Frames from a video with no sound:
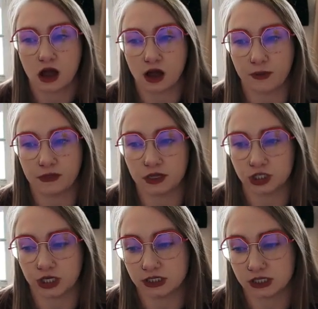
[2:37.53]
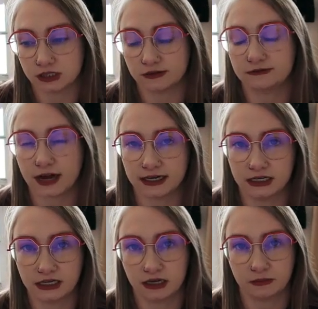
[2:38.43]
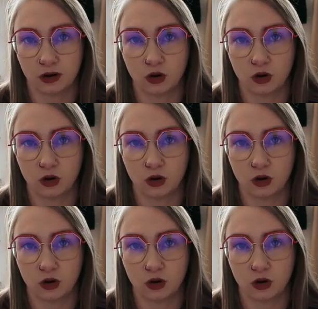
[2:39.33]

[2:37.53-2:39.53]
The chances of finding him